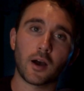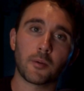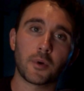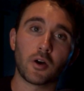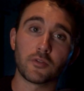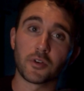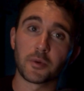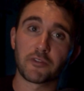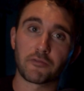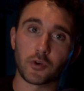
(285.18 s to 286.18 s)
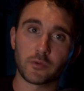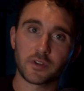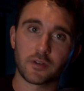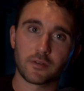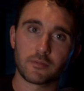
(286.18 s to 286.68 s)
a little bit of
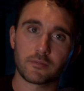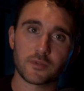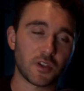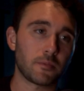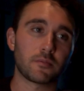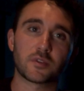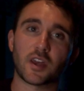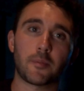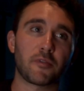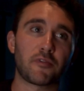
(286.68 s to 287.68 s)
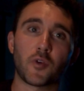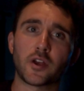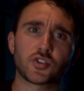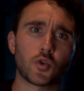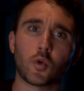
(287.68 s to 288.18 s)
fruit, some type of
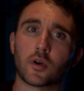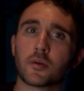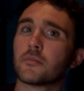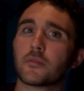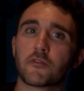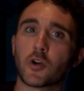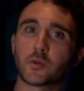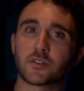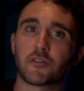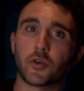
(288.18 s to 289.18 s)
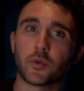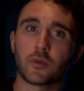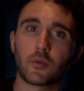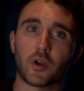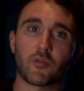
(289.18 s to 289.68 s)
fresh or frozen
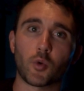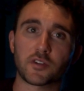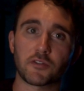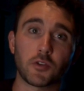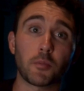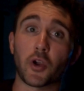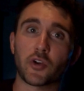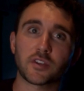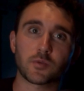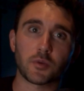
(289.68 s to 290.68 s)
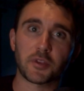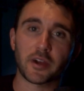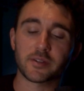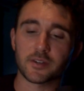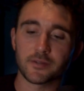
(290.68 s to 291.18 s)
fruit, whatever works for you. Berries would
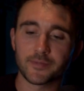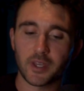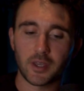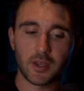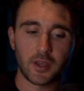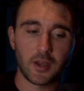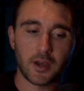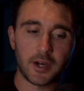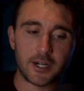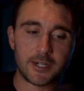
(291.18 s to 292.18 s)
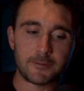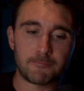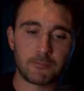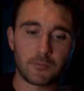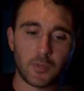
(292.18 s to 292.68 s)
be ideal.
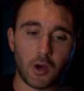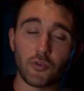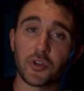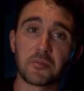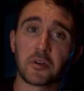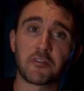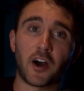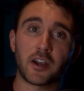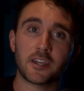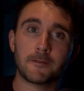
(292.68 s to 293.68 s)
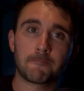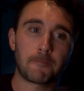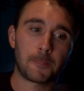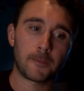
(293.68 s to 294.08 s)
A little bit of honey,